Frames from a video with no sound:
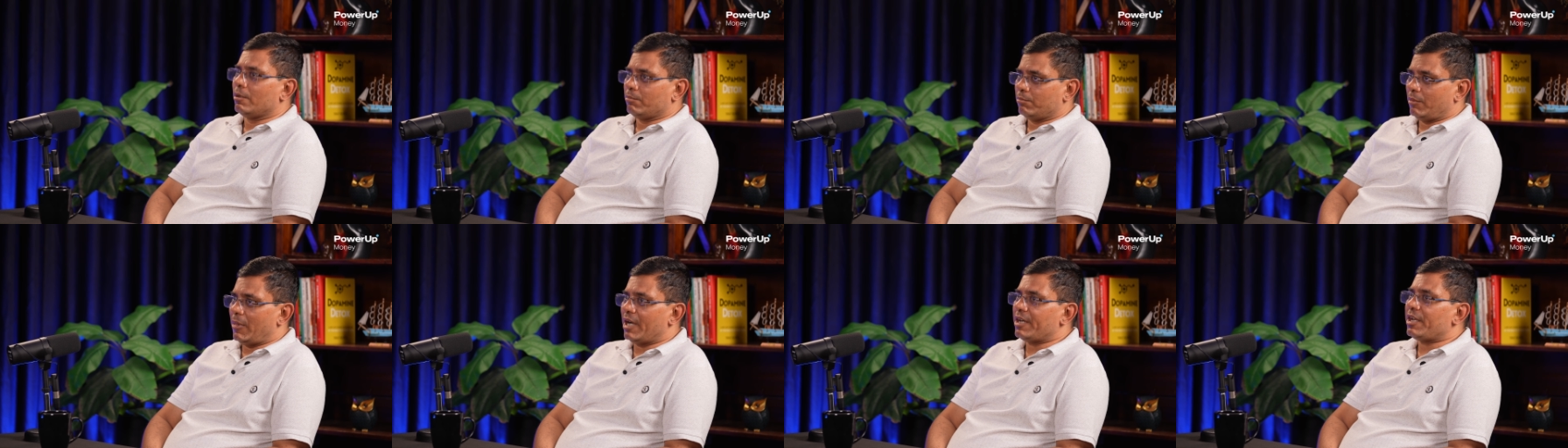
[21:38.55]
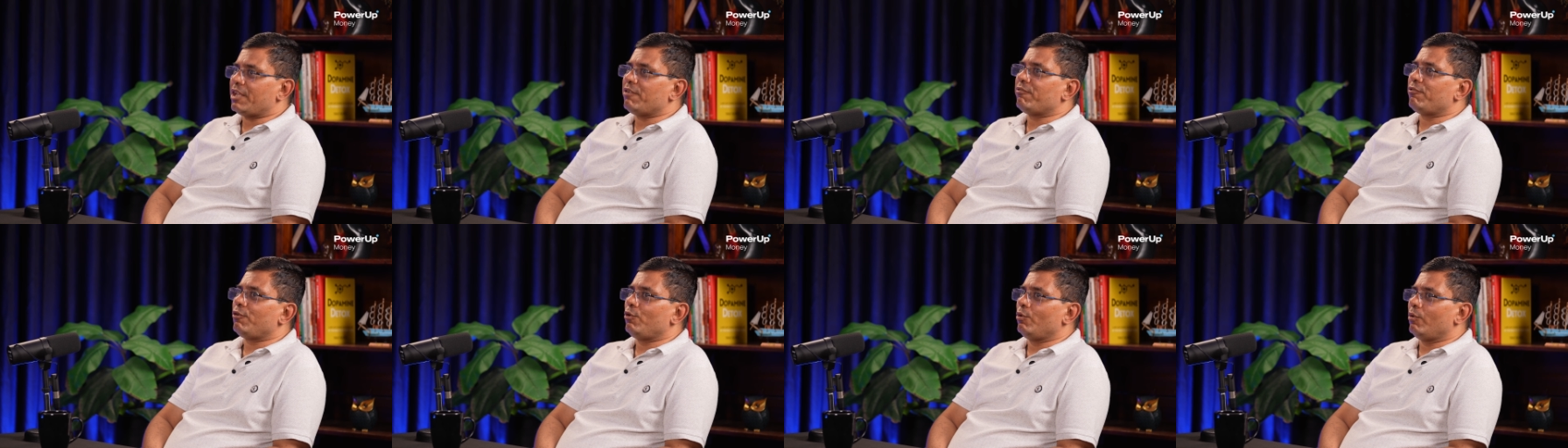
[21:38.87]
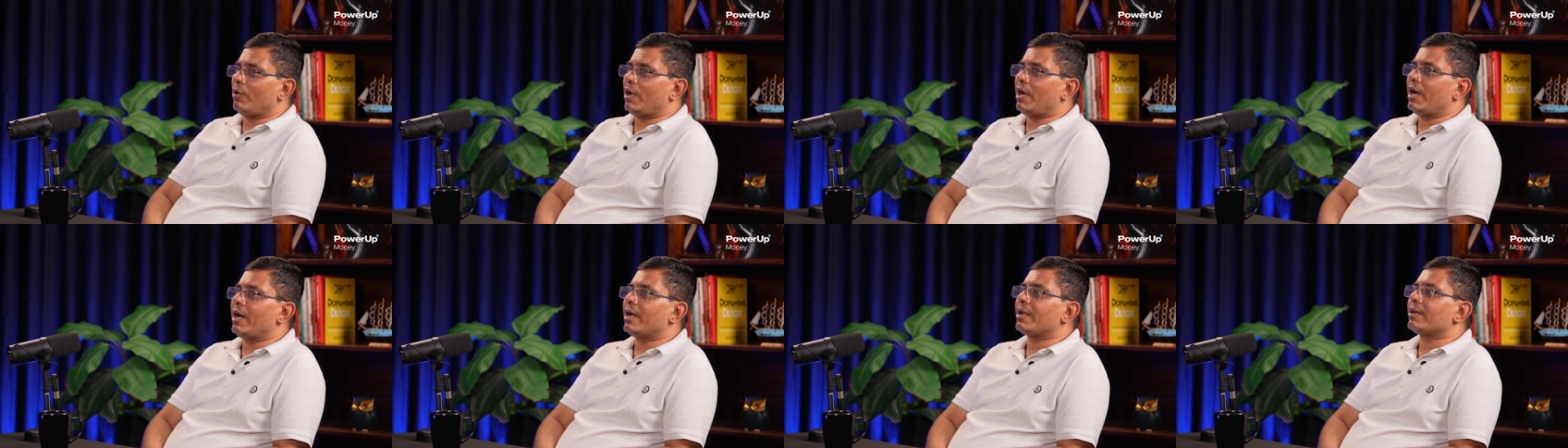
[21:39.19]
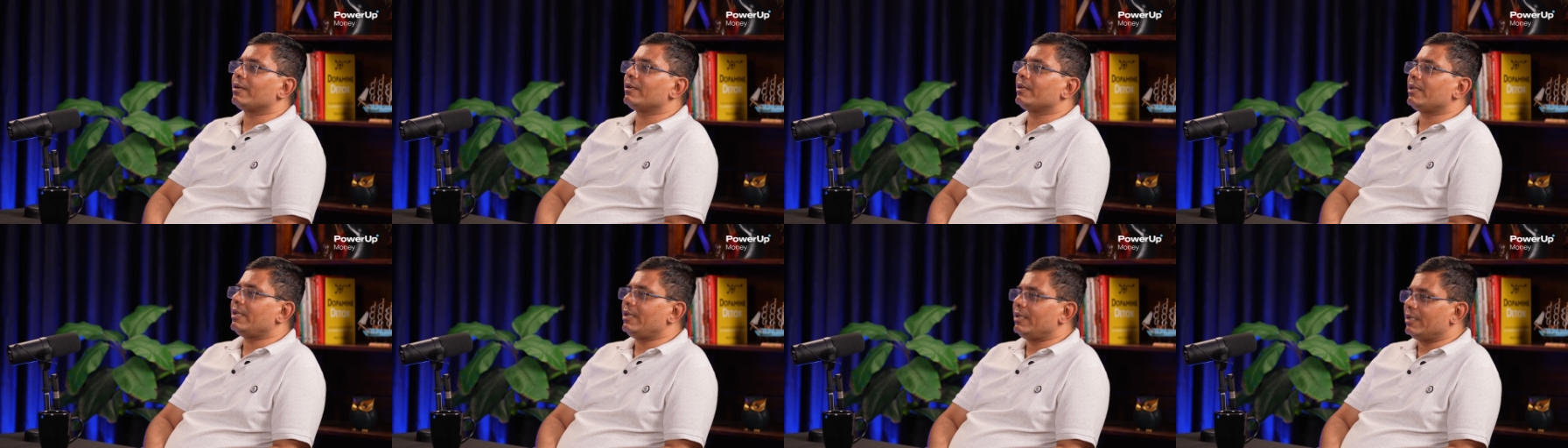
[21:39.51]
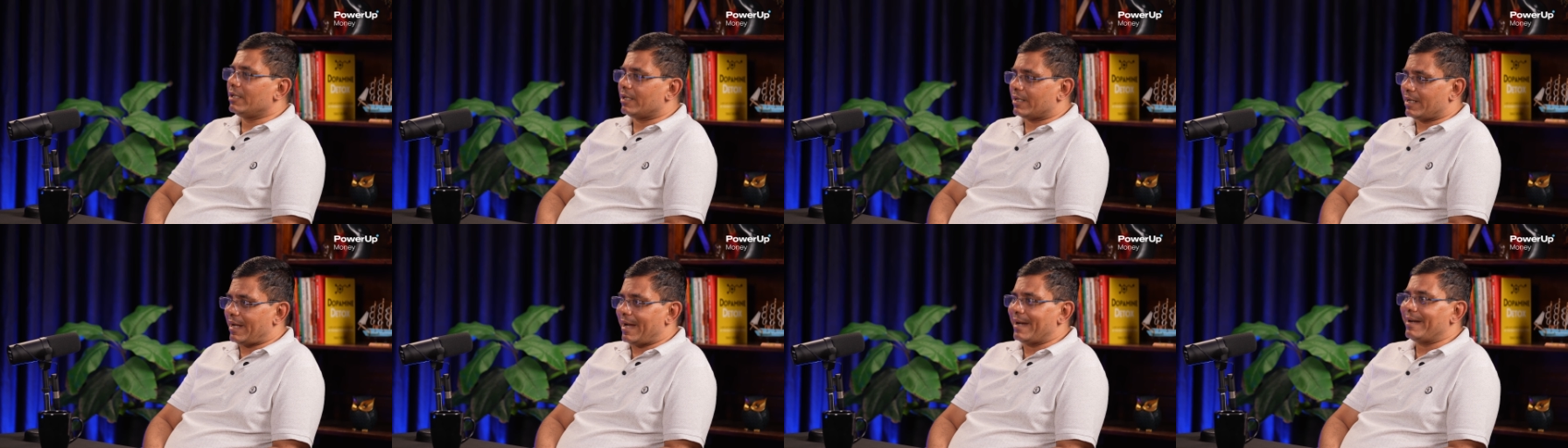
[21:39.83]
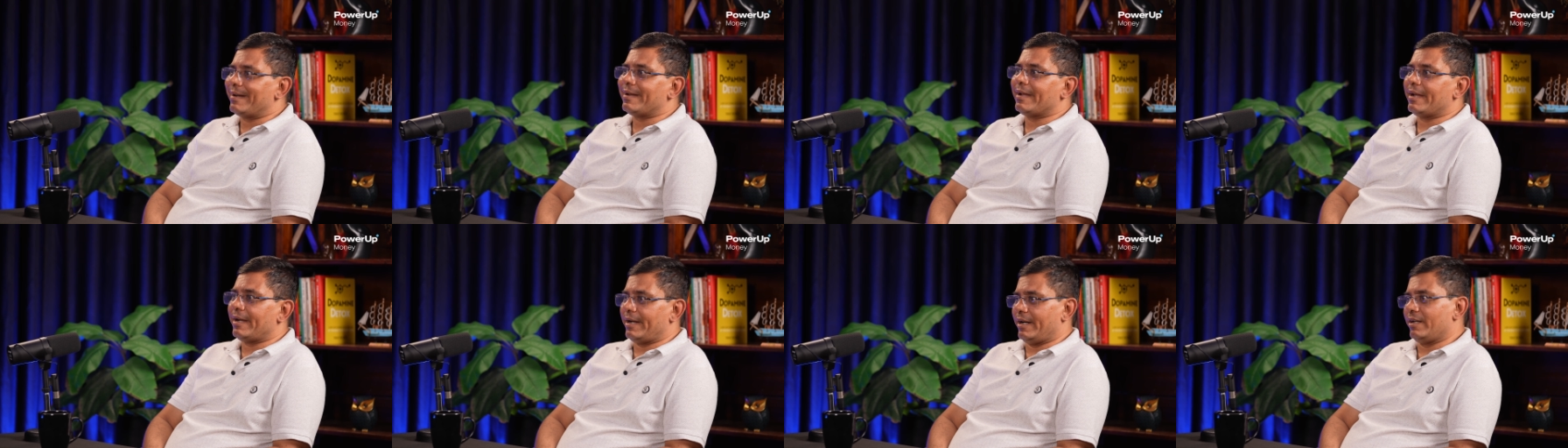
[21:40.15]
But if you are in a
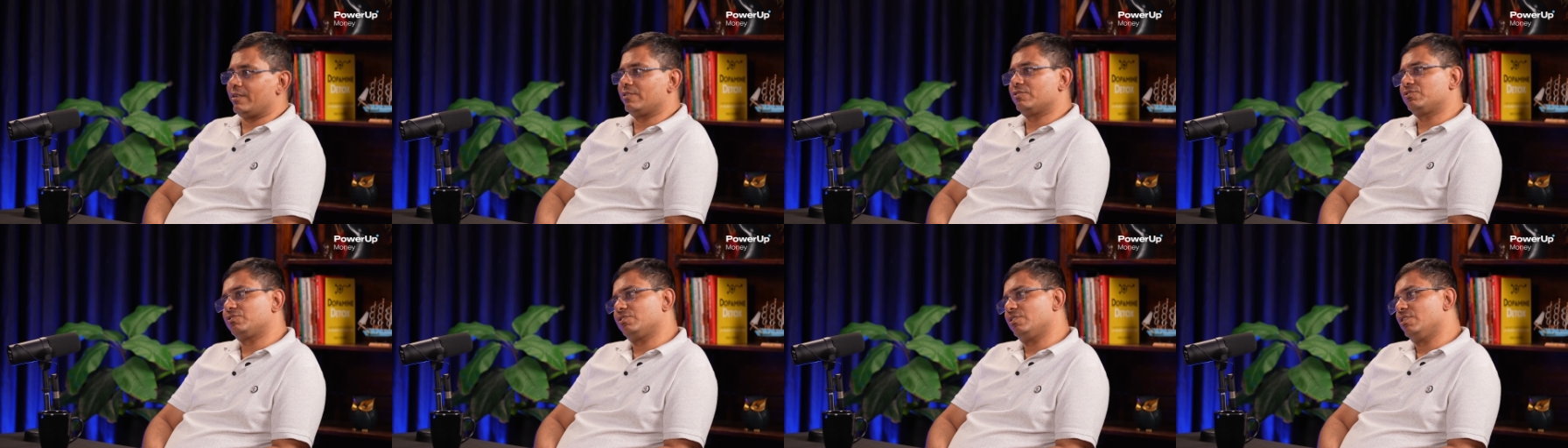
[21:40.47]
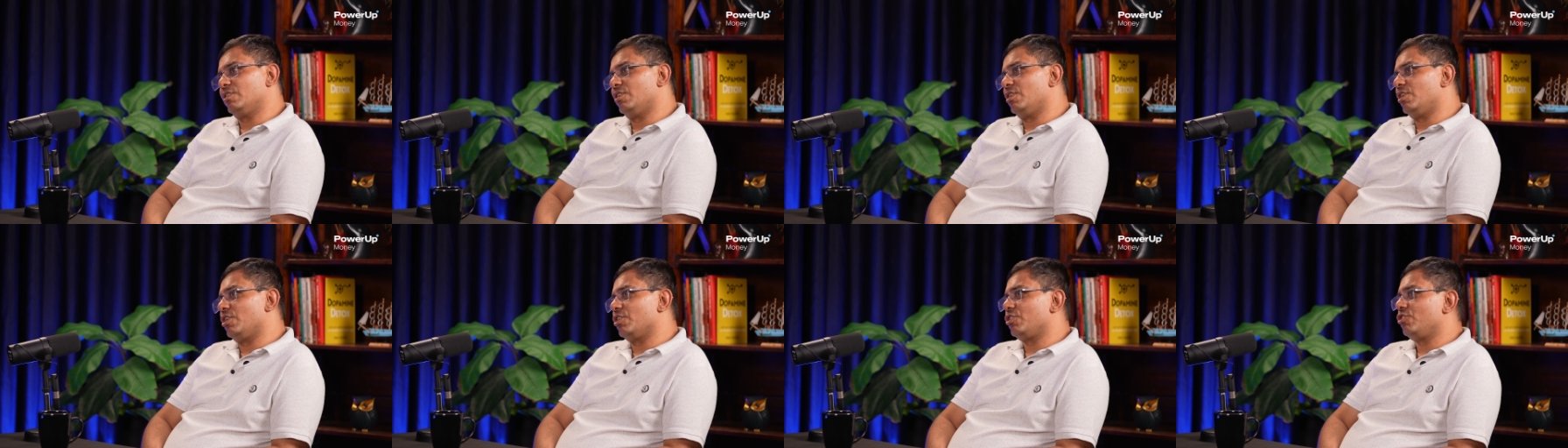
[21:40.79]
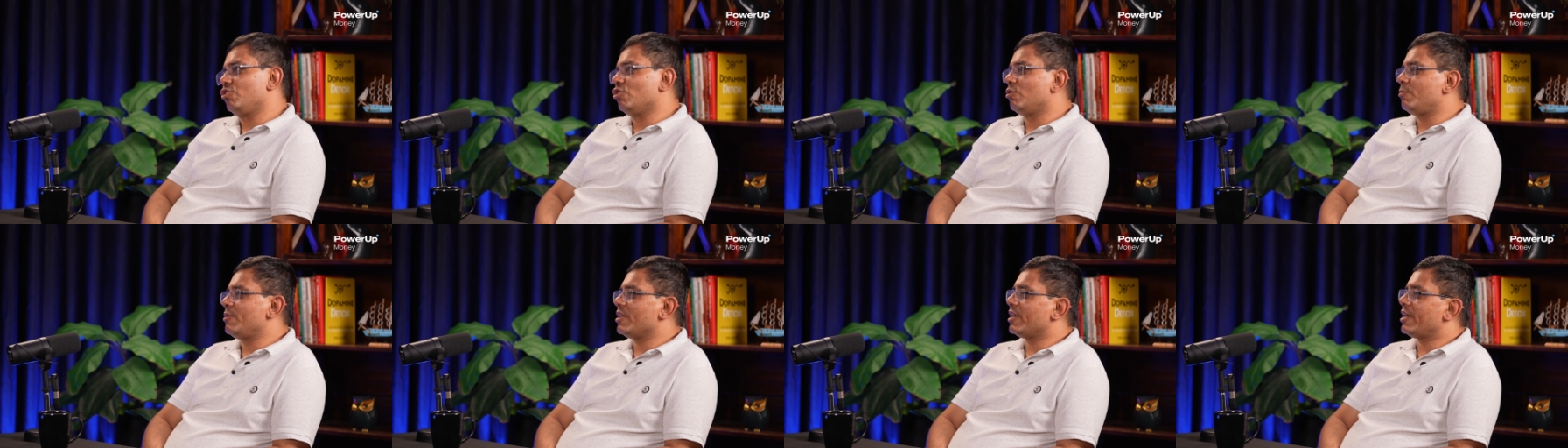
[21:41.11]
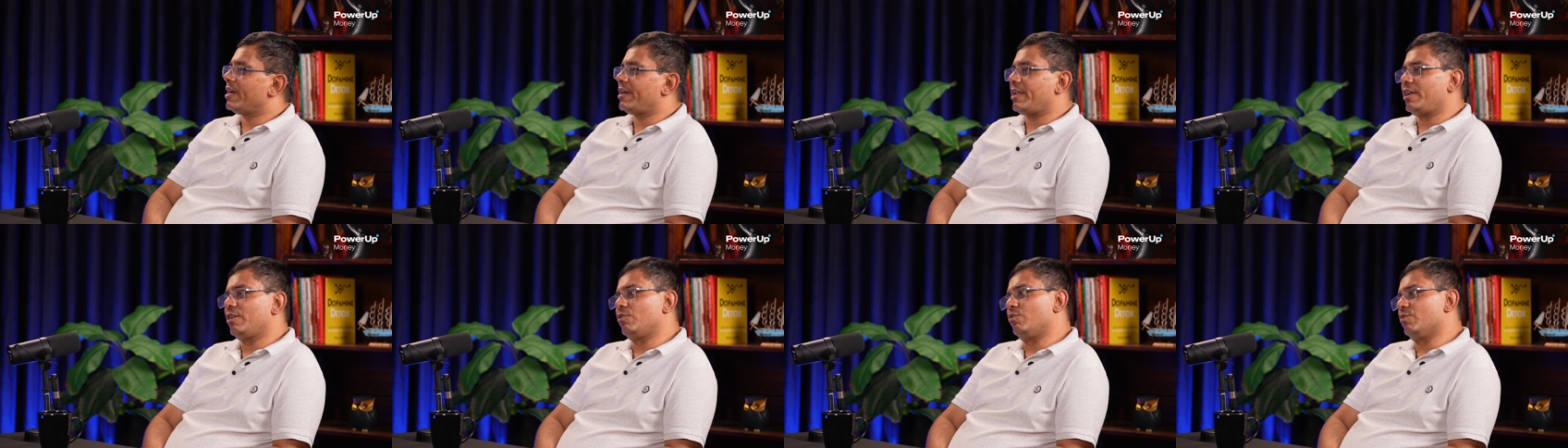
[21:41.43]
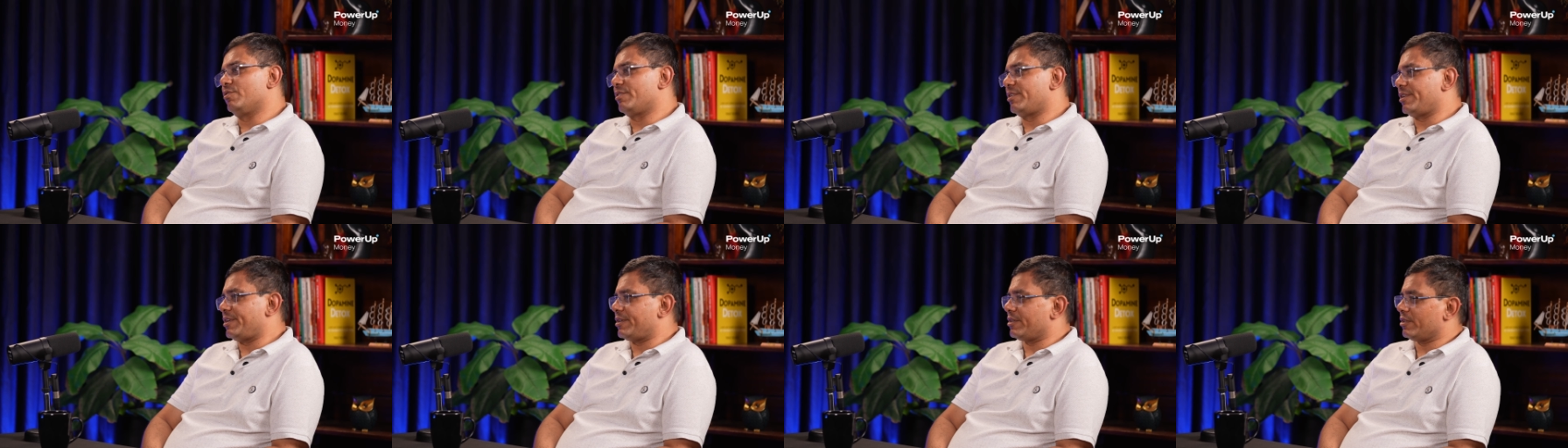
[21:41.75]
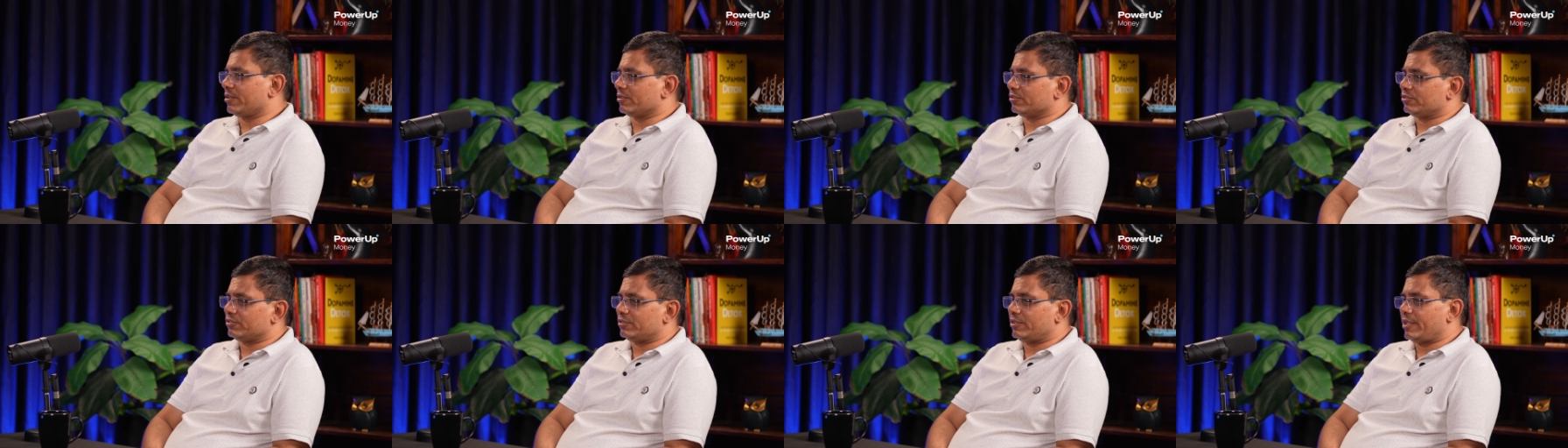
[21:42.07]
right hands, you'll be getting good
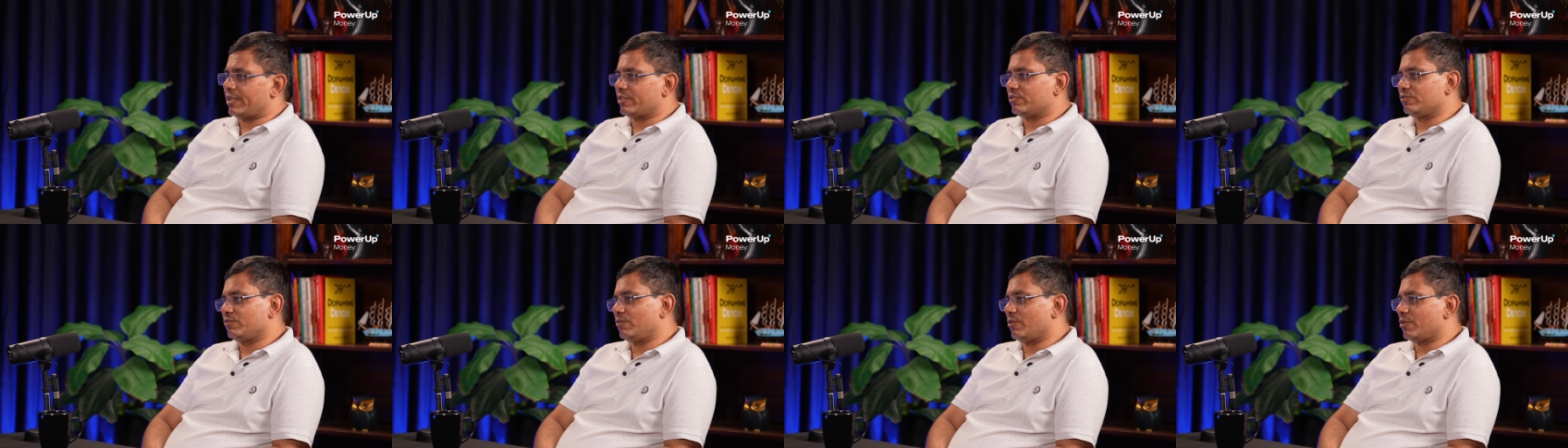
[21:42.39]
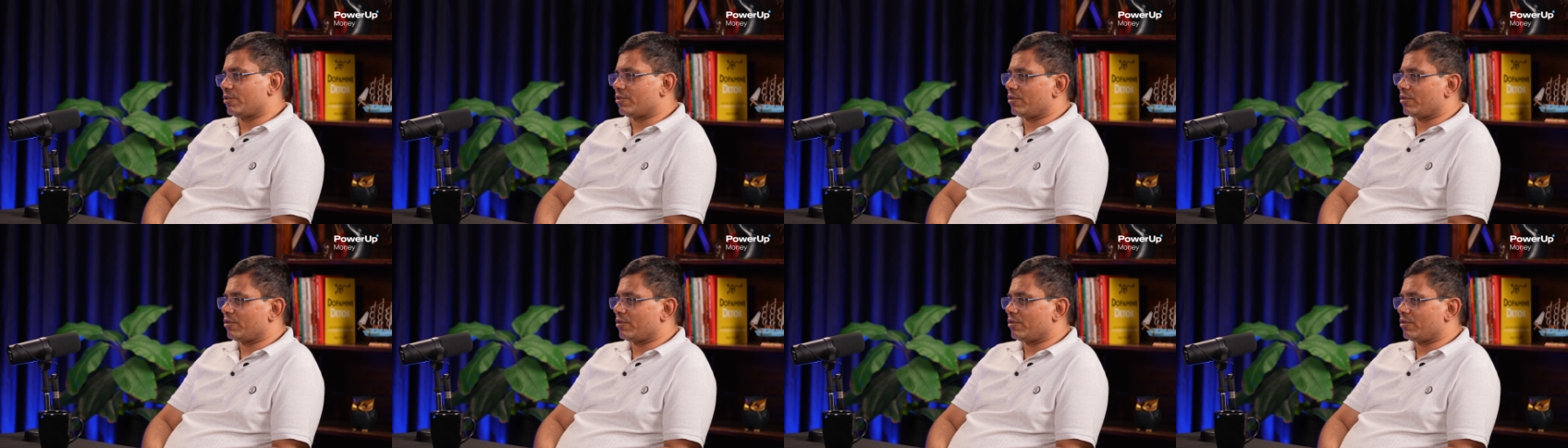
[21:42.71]
returns. That's for